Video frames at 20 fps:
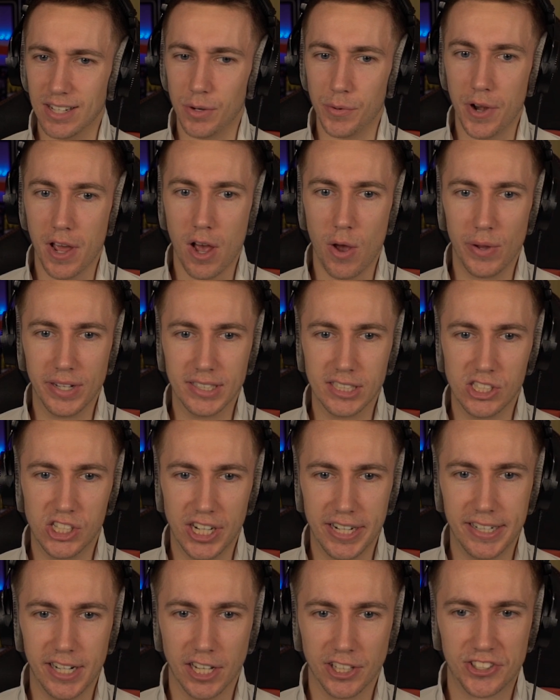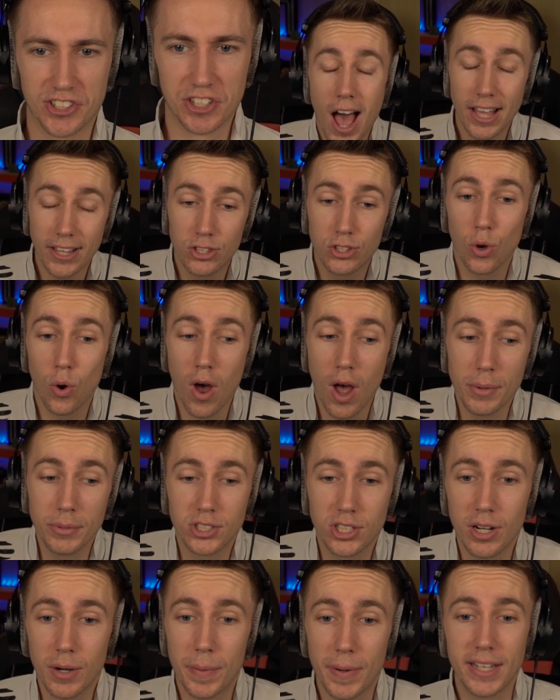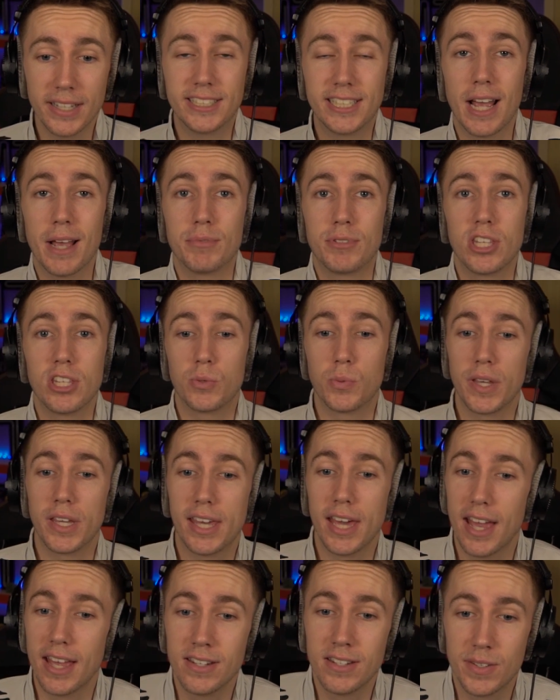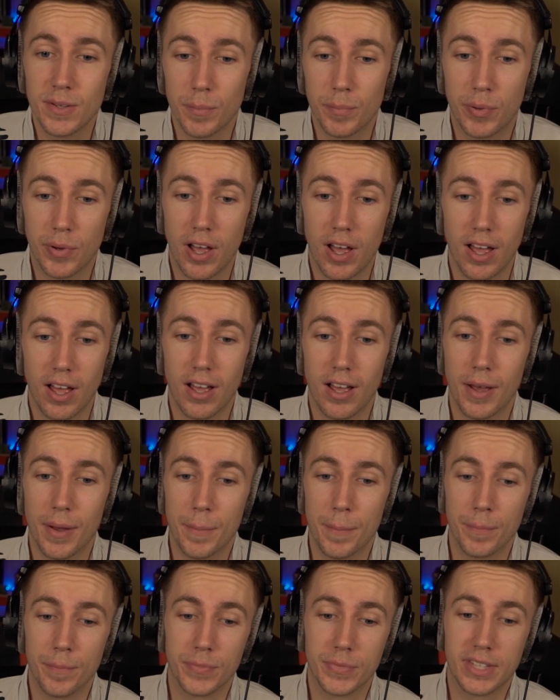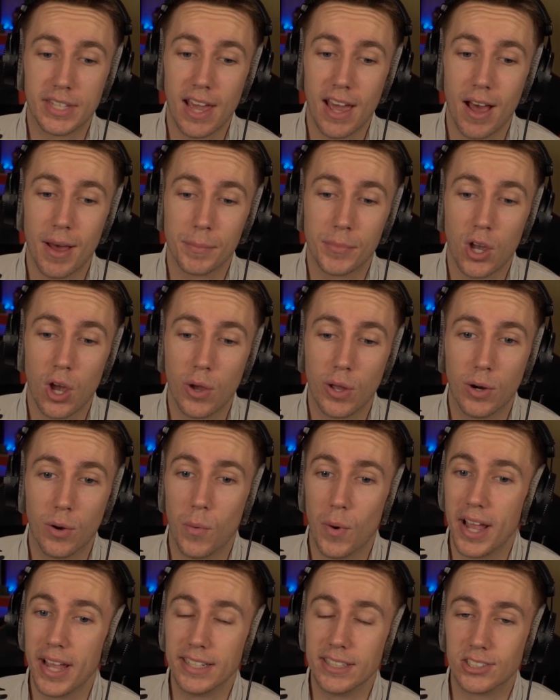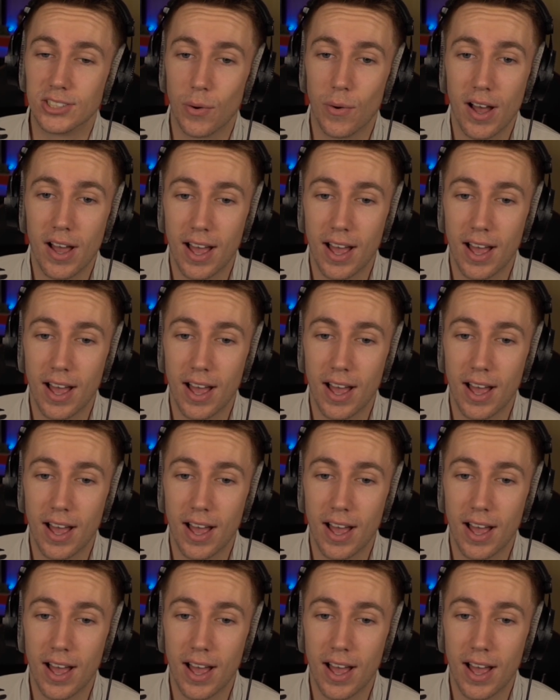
Oh no, he's a genius. I thought I was going to play champs this weekend, but yeah, I'm going away, so